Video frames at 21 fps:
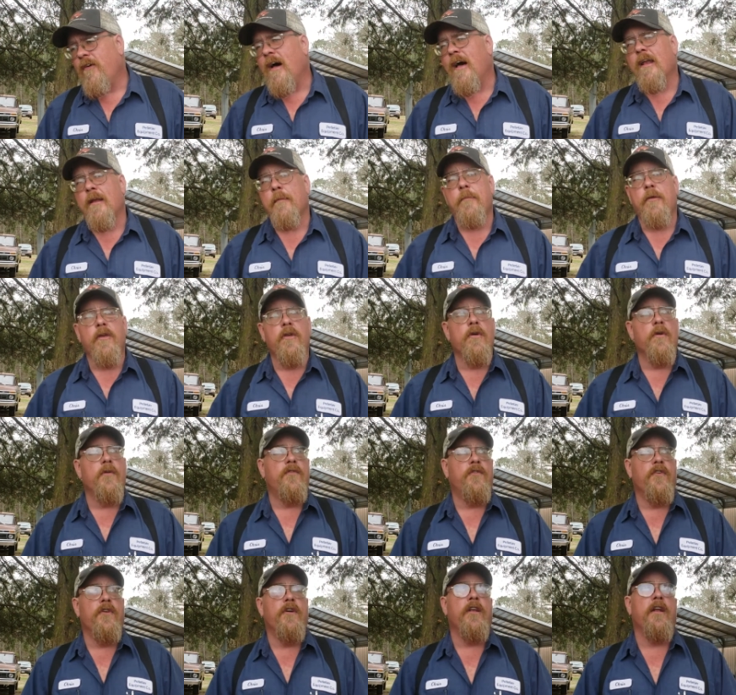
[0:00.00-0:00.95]
like the
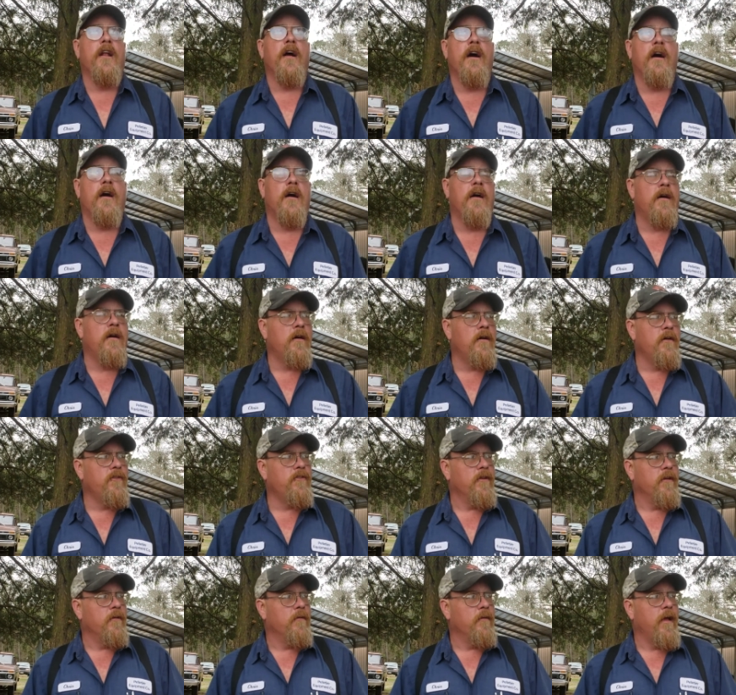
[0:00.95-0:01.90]
mule-footed
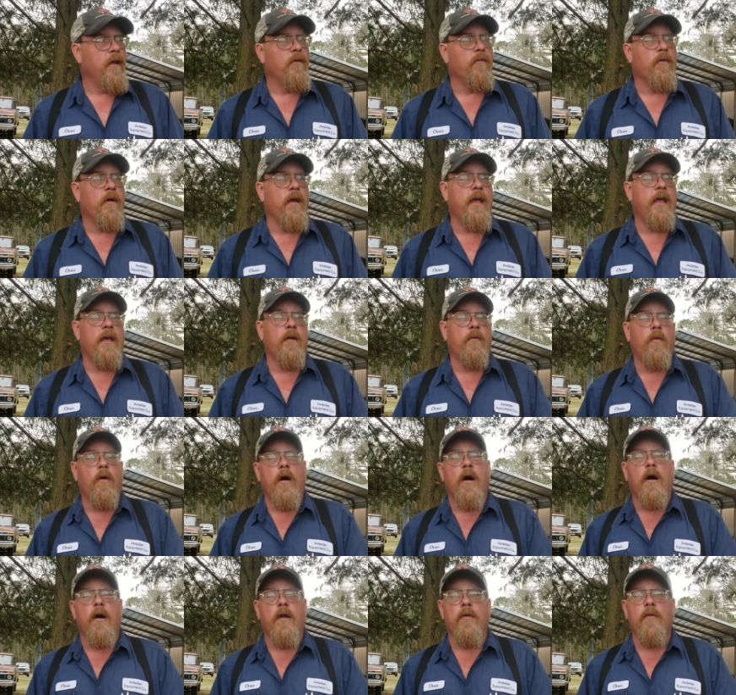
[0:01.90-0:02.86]
hogs and, and red
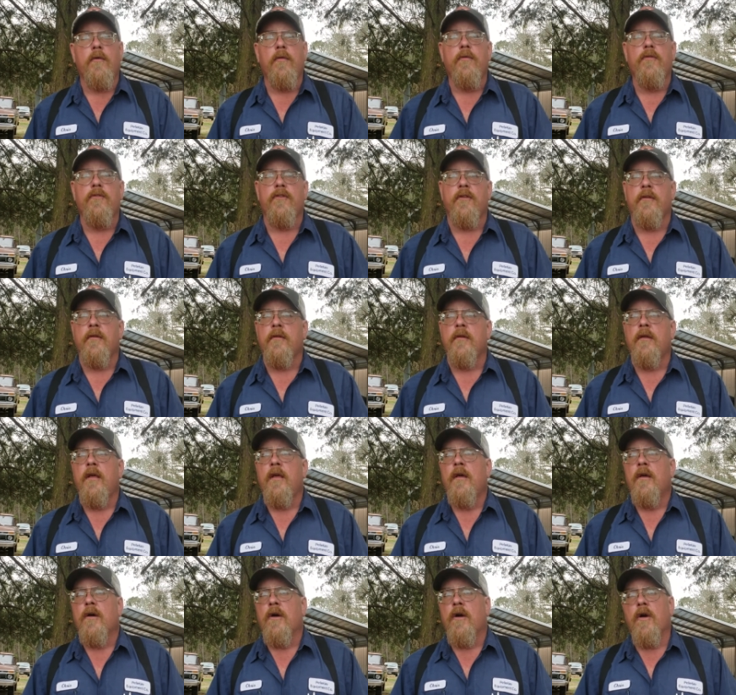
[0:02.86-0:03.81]
wattles and
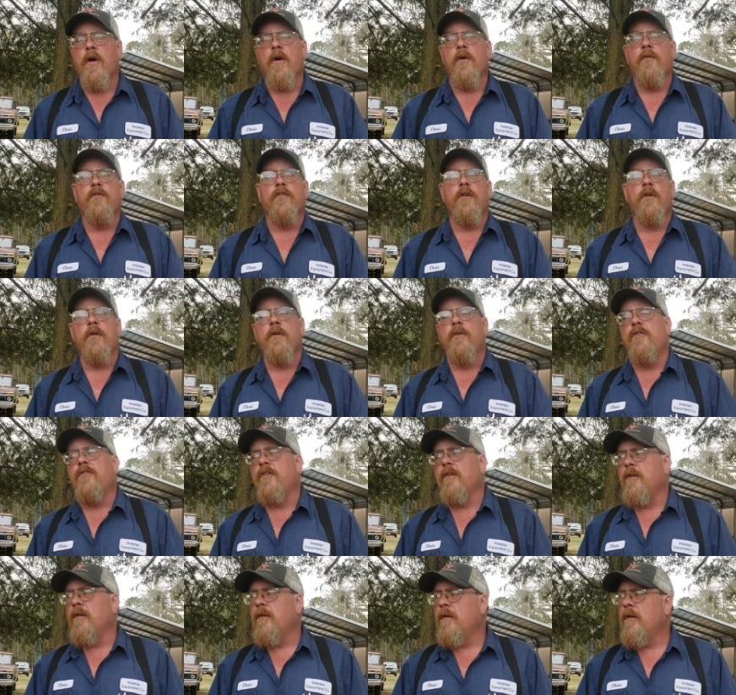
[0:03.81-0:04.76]

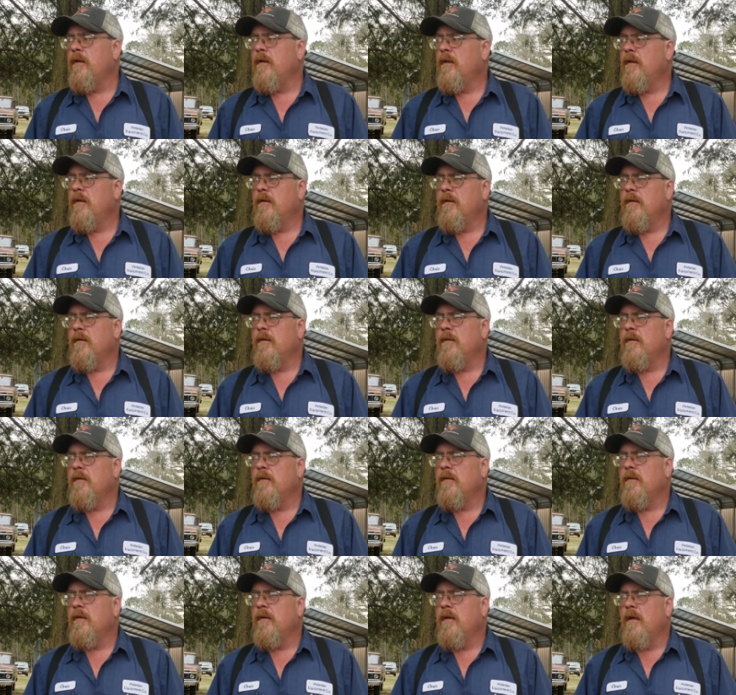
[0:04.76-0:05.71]
Herefords and
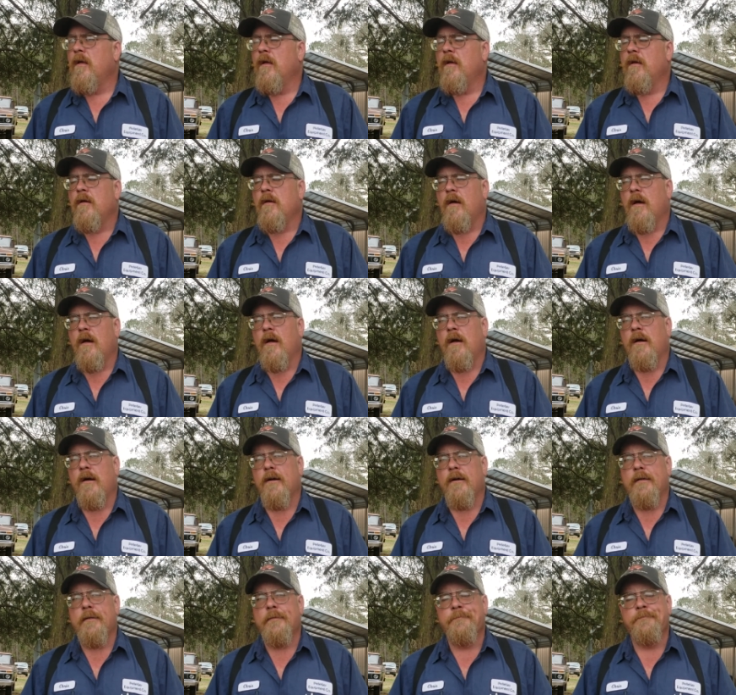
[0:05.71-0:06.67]
uh,